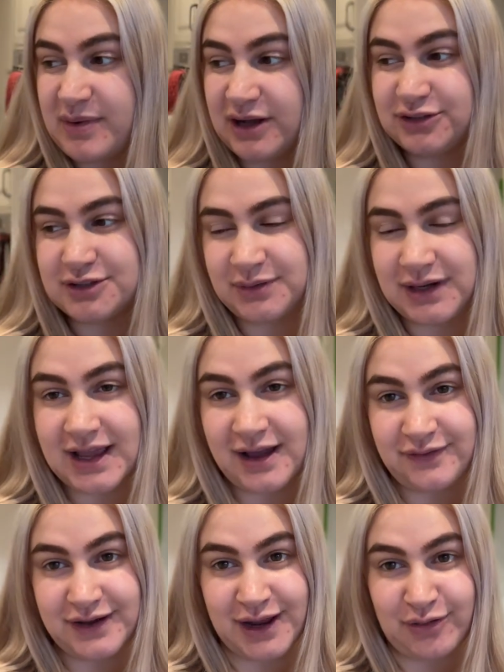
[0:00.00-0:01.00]
But I just wanna get
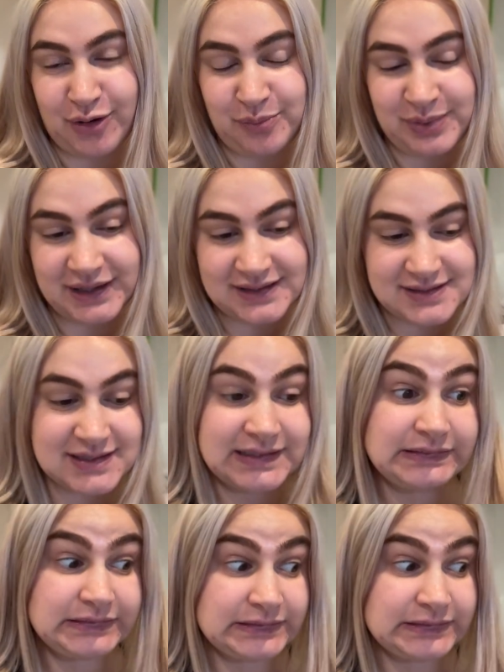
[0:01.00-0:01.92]
a video up because